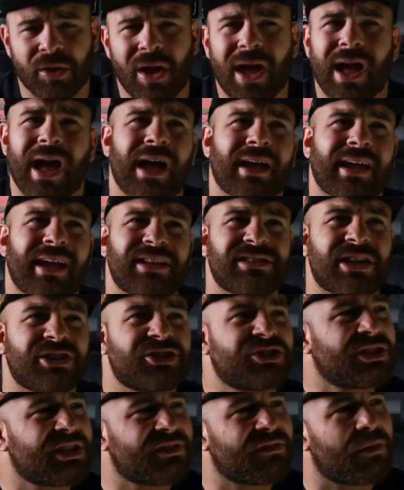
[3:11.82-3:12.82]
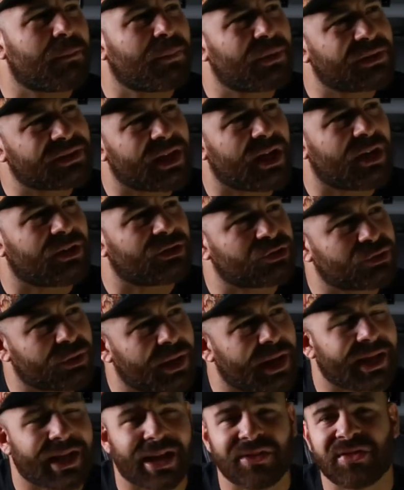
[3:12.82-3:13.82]
I guess I shouldn't even put that on
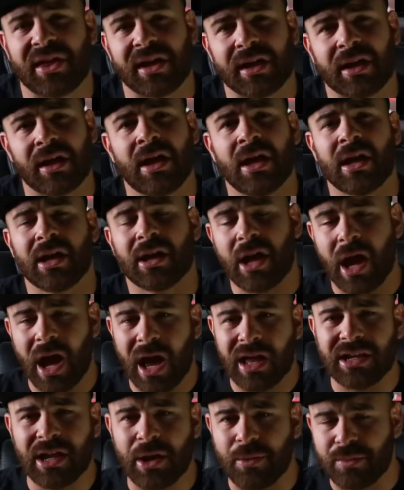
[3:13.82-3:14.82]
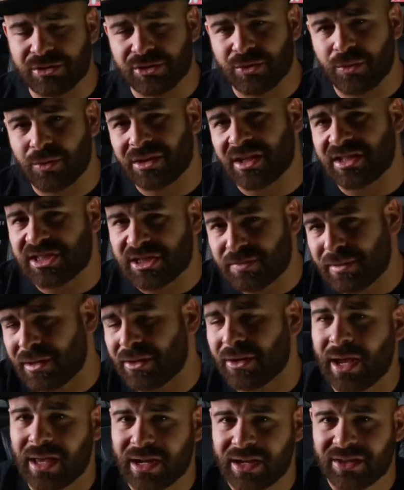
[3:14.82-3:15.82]
Drake. I think Kanye was the one that
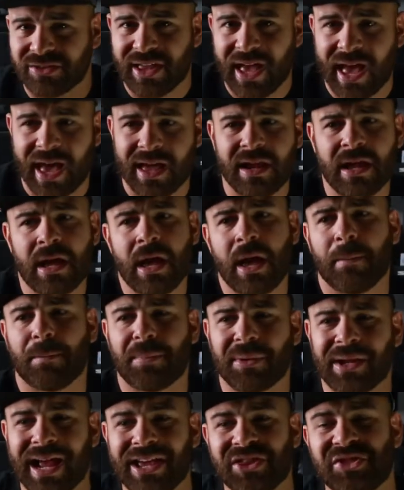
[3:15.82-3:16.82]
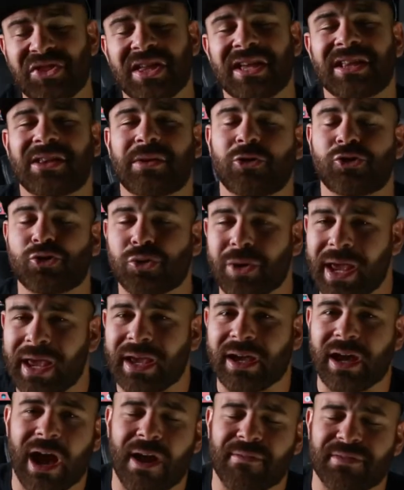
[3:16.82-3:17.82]
spearheaded that. But I think
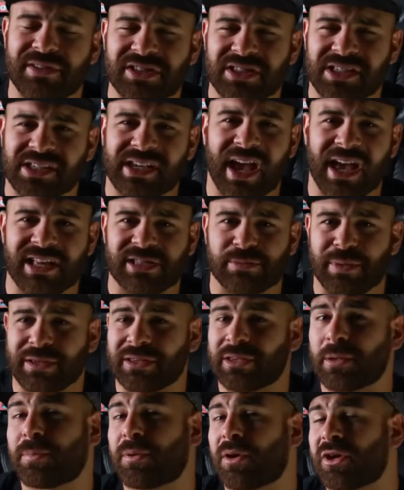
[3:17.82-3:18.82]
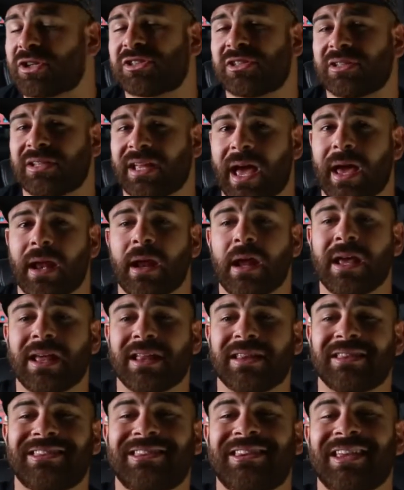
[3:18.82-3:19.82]
Drake obviously has been the person that
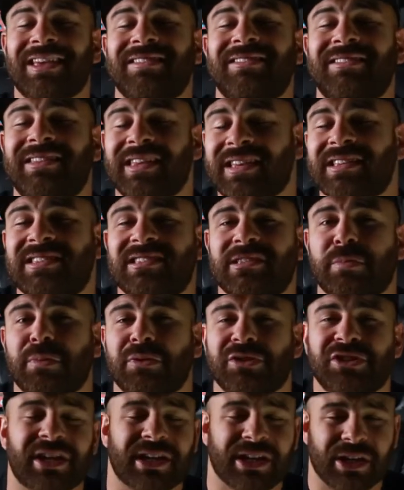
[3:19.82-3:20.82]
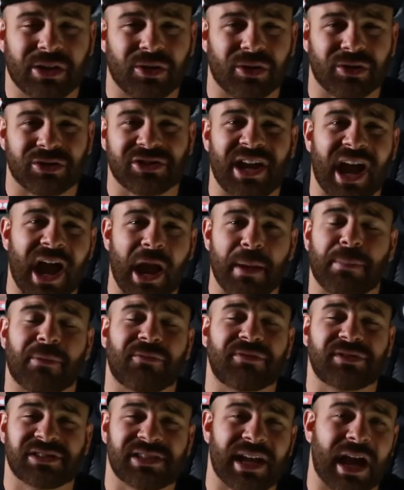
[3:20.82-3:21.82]
did this particular type
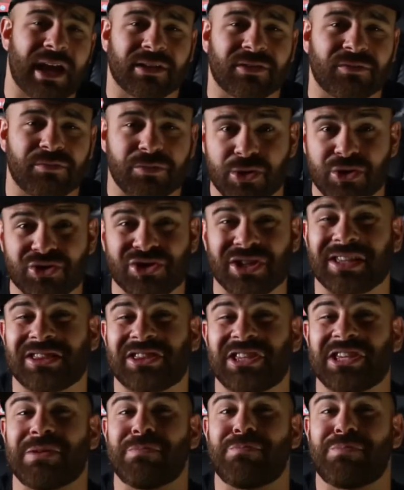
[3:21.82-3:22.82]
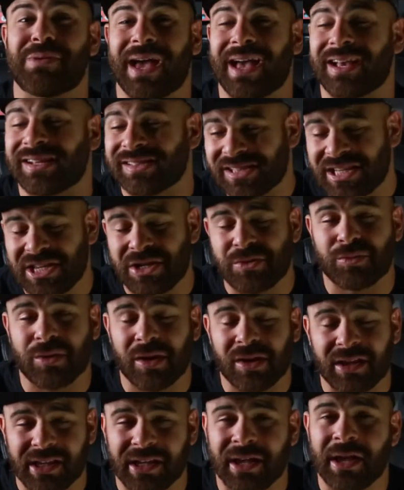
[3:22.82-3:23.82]
of style of music the best. He
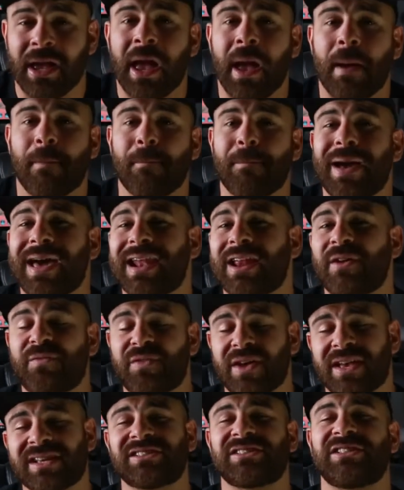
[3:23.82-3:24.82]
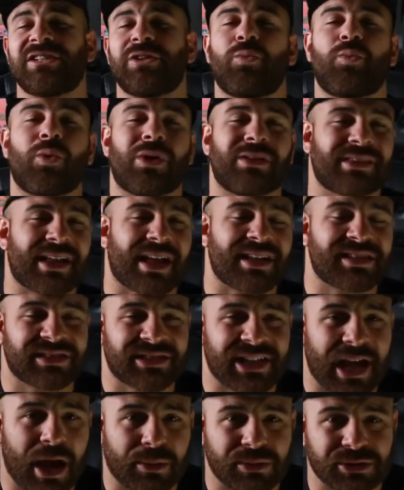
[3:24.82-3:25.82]
really manifested what that
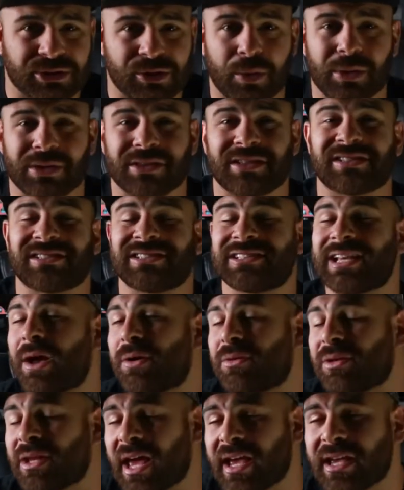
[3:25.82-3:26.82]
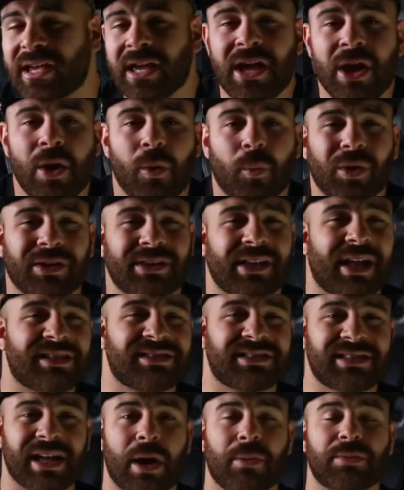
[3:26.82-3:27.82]
style was going to sound like, what that
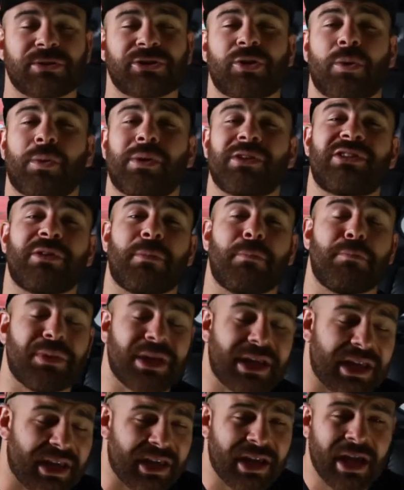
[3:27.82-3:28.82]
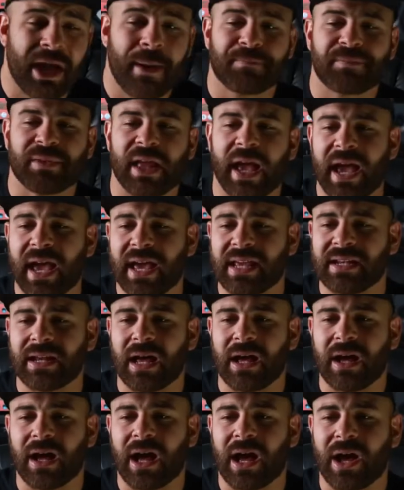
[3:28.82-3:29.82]
style was going to be, and
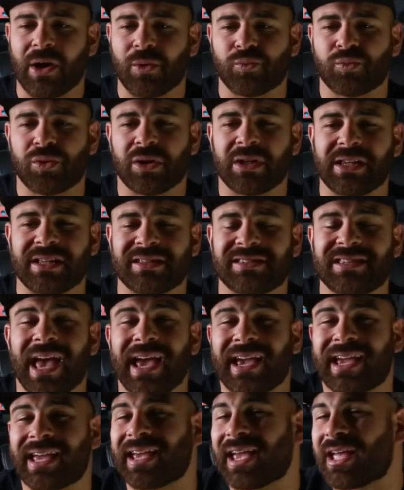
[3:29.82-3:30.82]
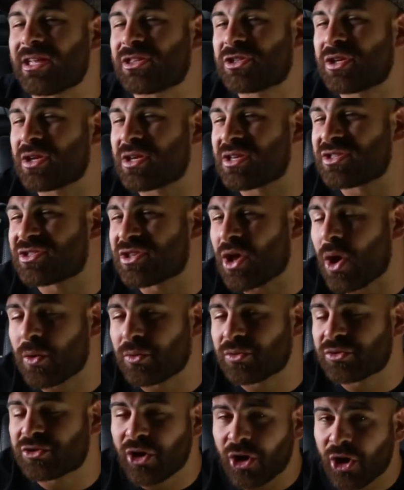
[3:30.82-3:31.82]
uh, really taking into his
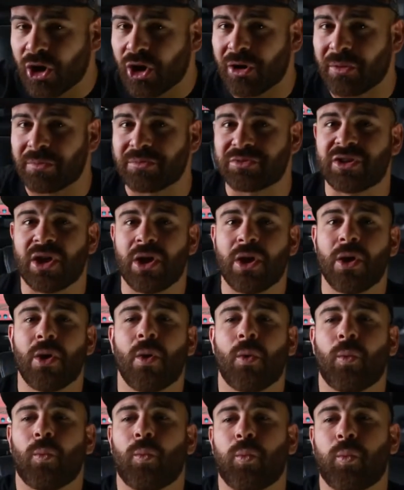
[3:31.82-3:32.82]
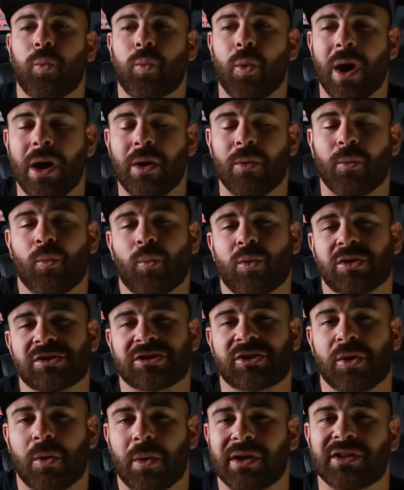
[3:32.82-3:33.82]
own terms what
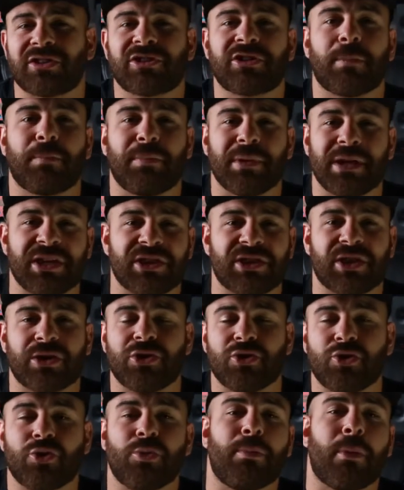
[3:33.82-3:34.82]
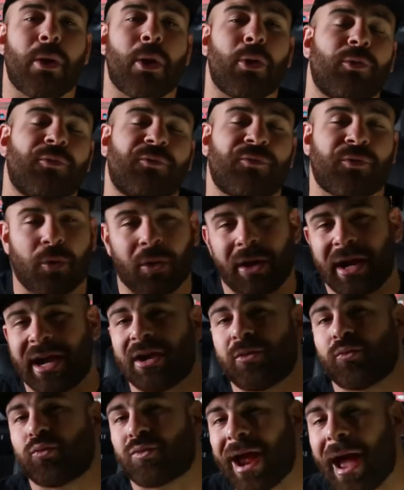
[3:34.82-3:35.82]
was going to be the new mold for
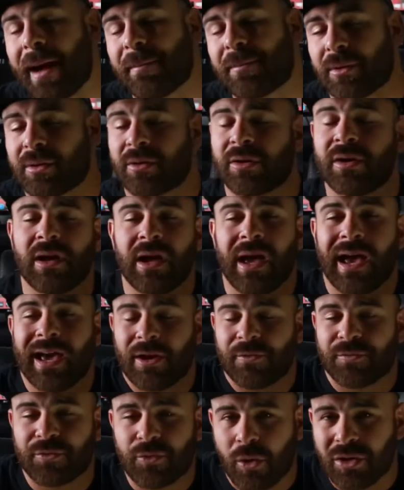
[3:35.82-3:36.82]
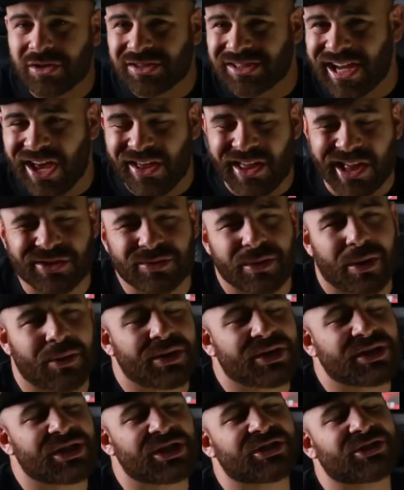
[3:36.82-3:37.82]
a rapper. And of course now that's why
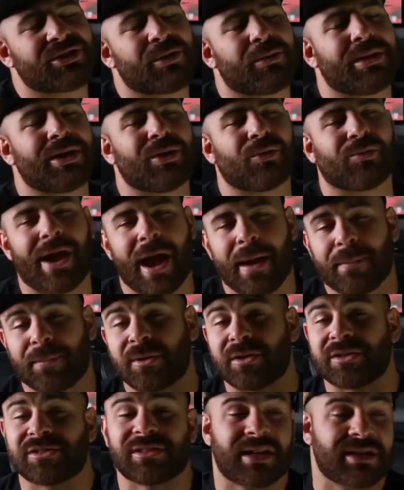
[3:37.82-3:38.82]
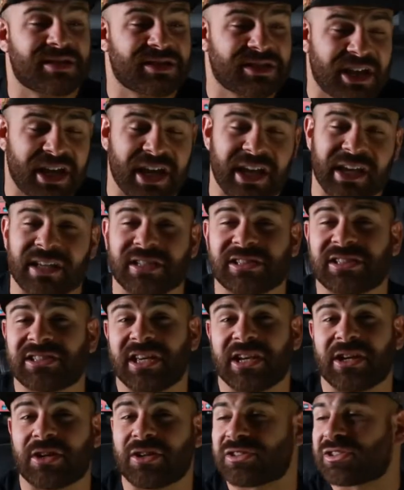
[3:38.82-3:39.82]
we see so many rappers that sing and
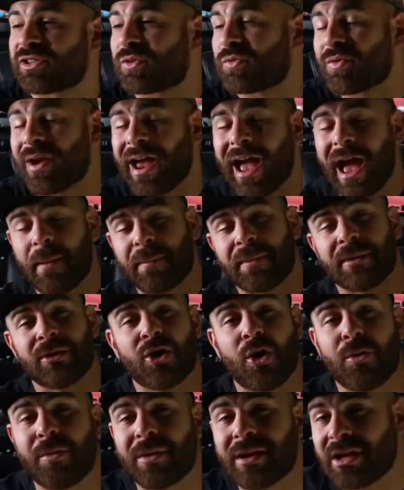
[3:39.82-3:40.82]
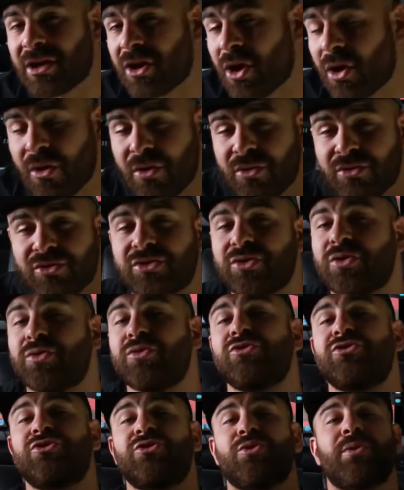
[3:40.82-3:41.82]
singers that rap and nobody knows
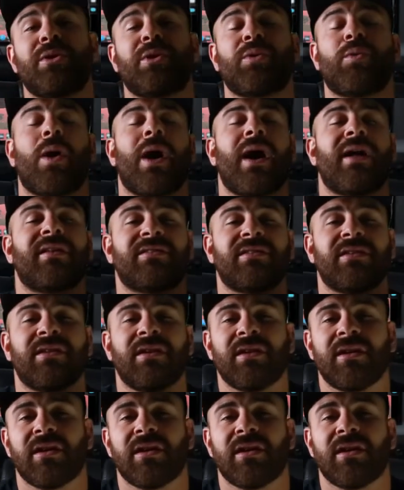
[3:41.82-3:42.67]
who's doing what.